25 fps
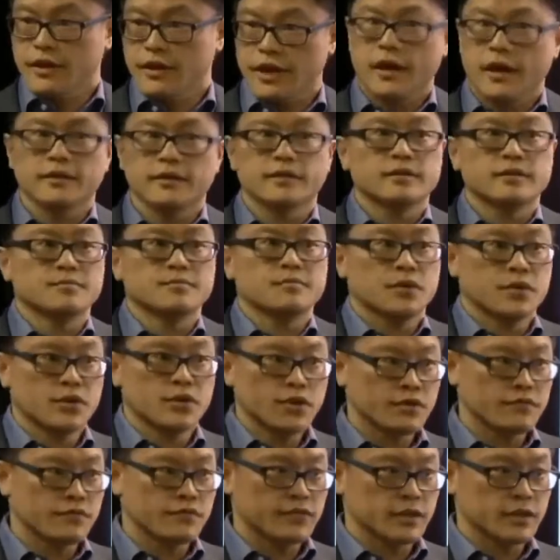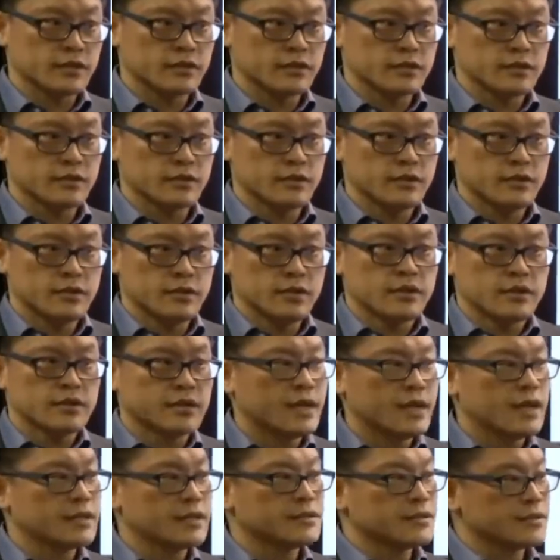That's perfect.
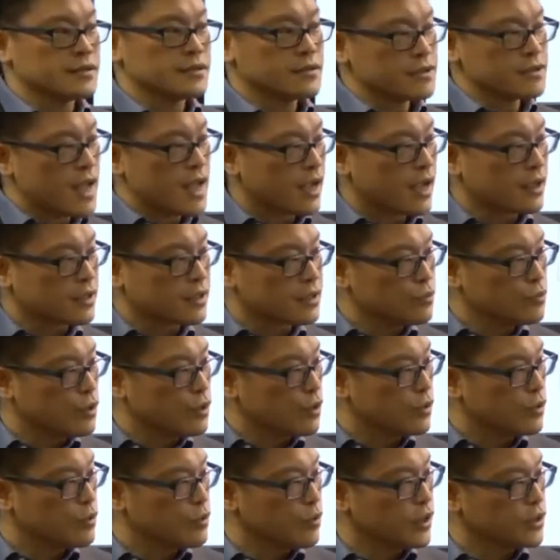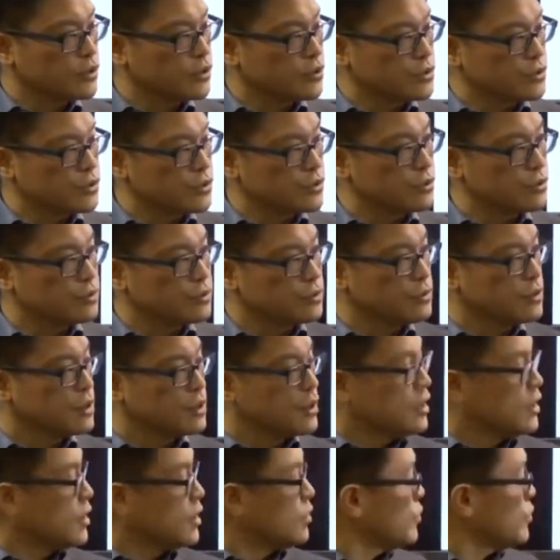That's exactly what we want to do.
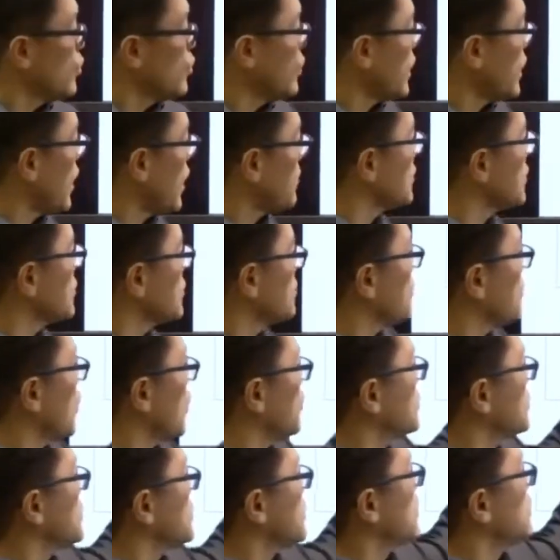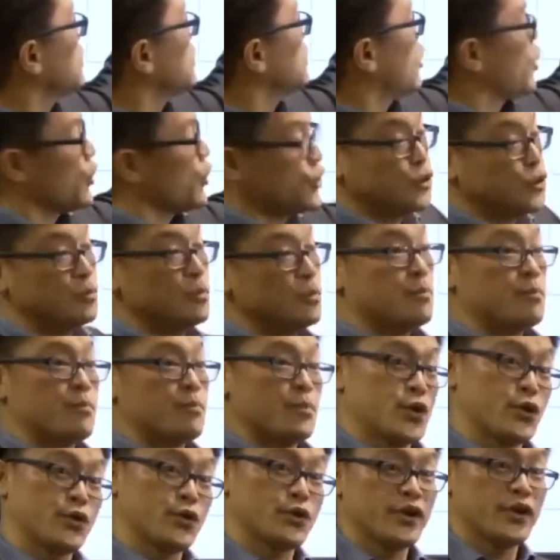But what happened to protein? Are you
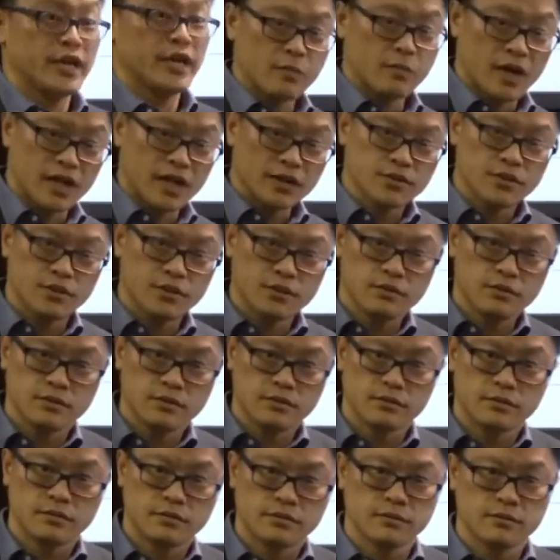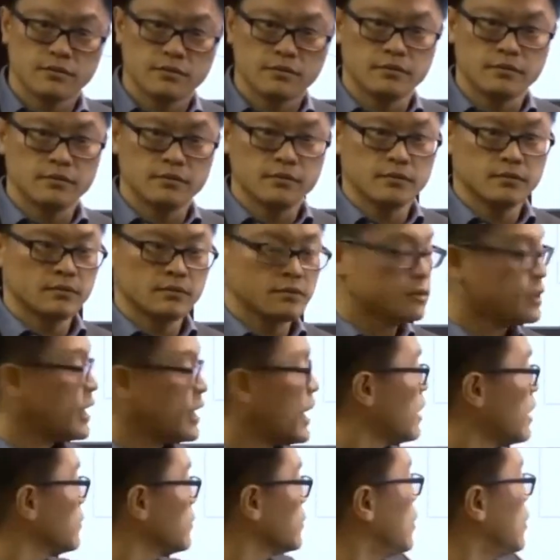burning muscle?
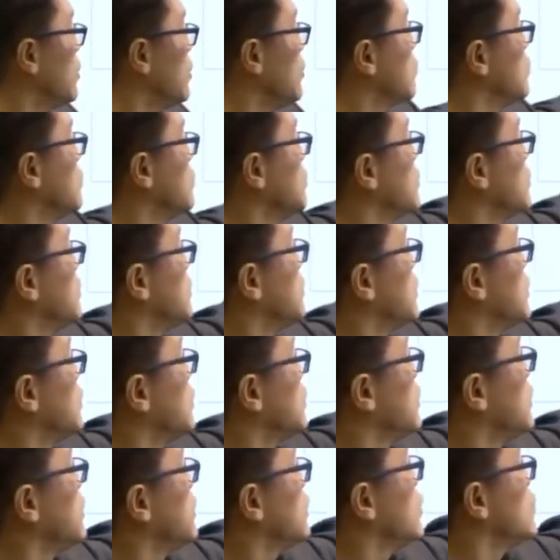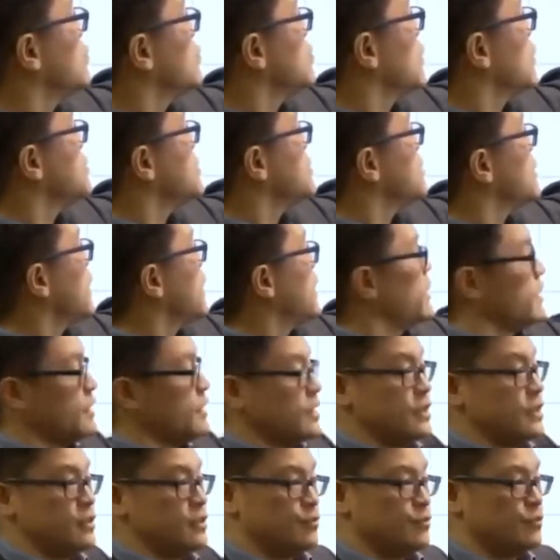Hell no. It goes up
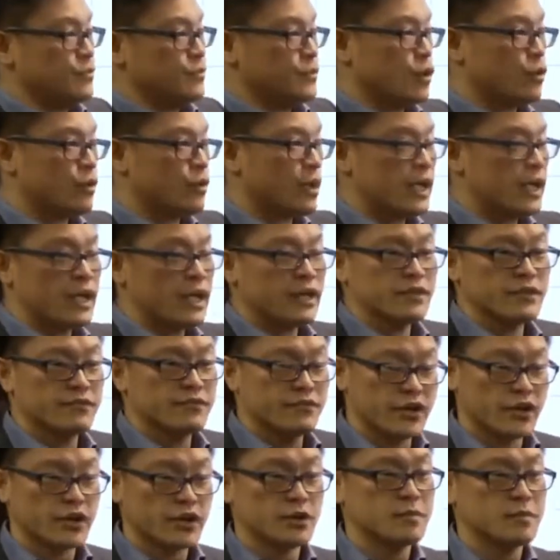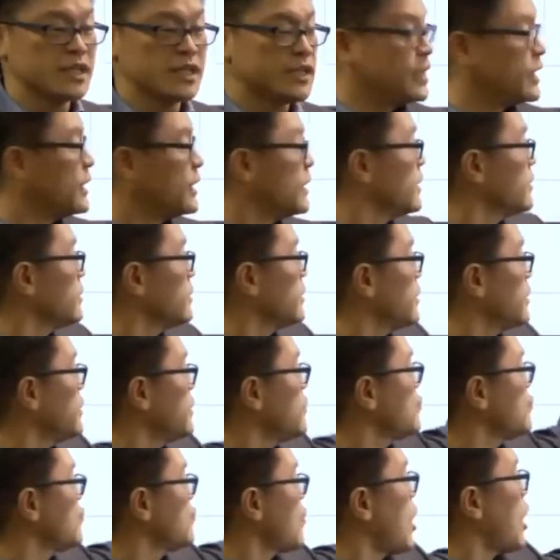slightly, okay, at the very beginning,
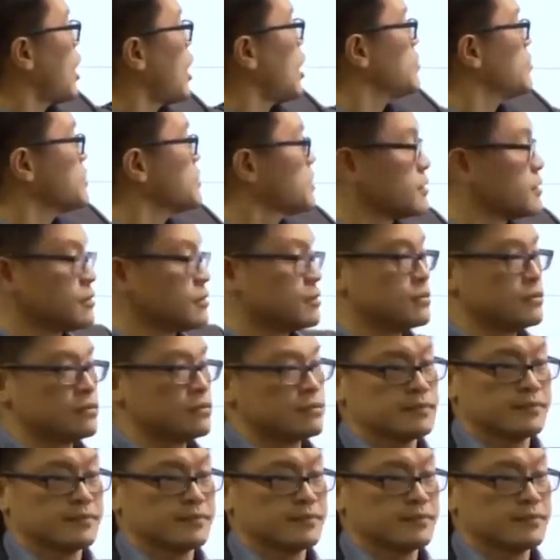then drops.